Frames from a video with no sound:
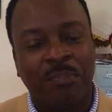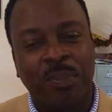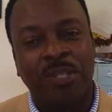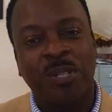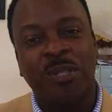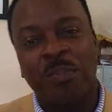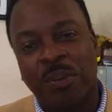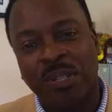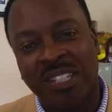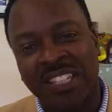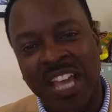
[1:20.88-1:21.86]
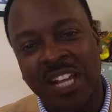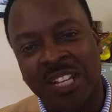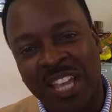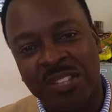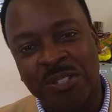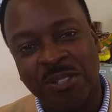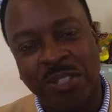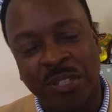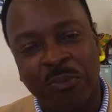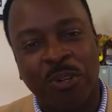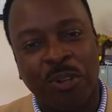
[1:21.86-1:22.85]
participant in that yesterday.
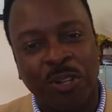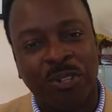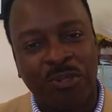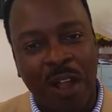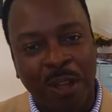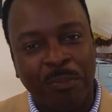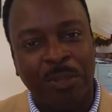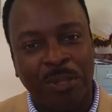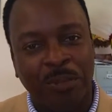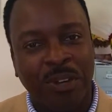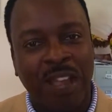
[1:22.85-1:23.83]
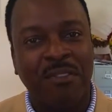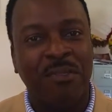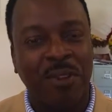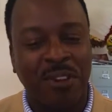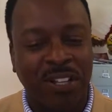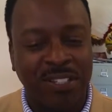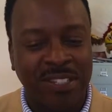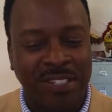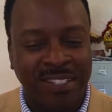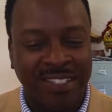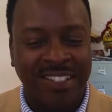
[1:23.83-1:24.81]
You weren't on the track, but you were everywhere else,
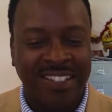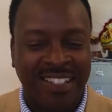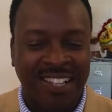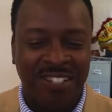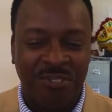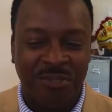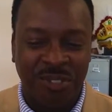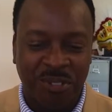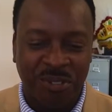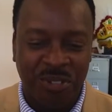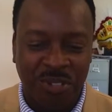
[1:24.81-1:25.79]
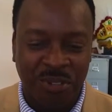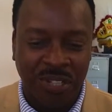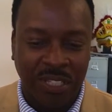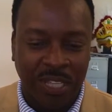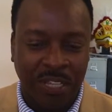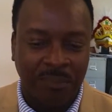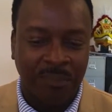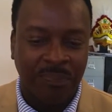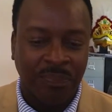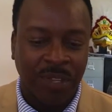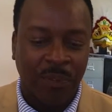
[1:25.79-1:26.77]
and so we know you enjoyed that.
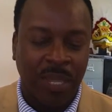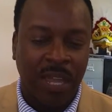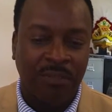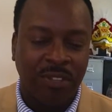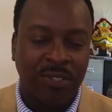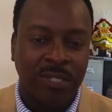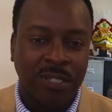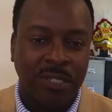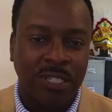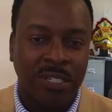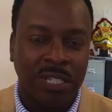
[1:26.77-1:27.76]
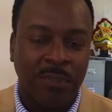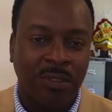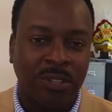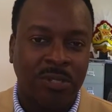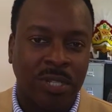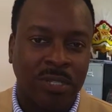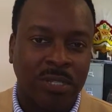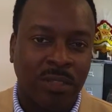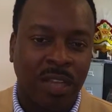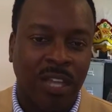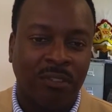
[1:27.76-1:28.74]
We have this summer, the
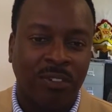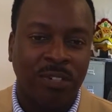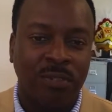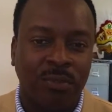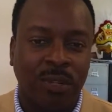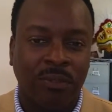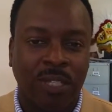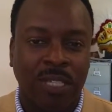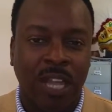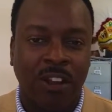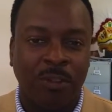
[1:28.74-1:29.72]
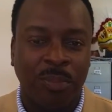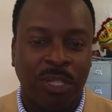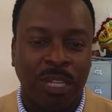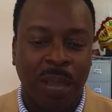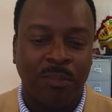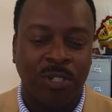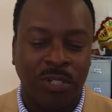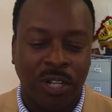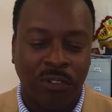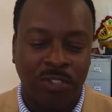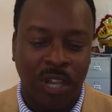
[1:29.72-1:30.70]
60th anniversary of the Caribbean Amateur
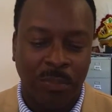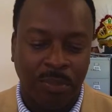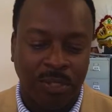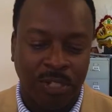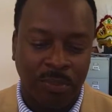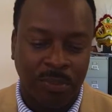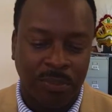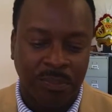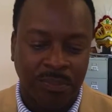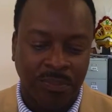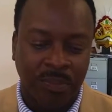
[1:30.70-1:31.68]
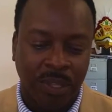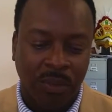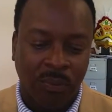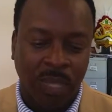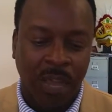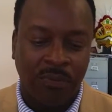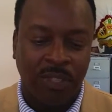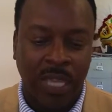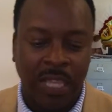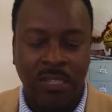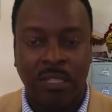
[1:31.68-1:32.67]
Golf Championships. We have the
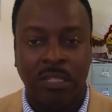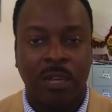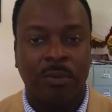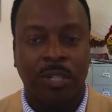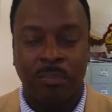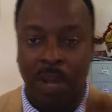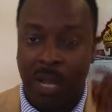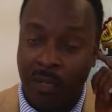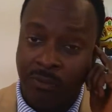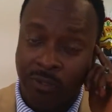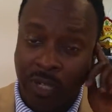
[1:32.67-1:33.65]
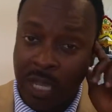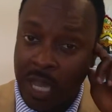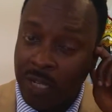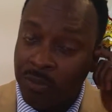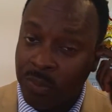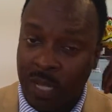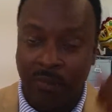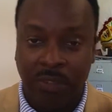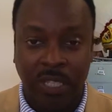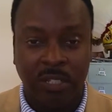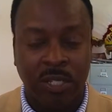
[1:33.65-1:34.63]
NCAA Battle for Atlantis. We have the
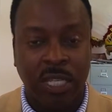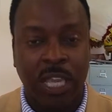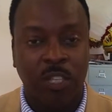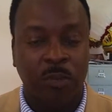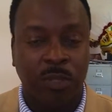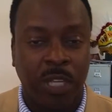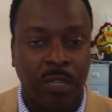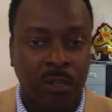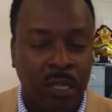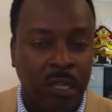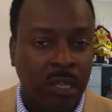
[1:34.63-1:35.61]
ESPN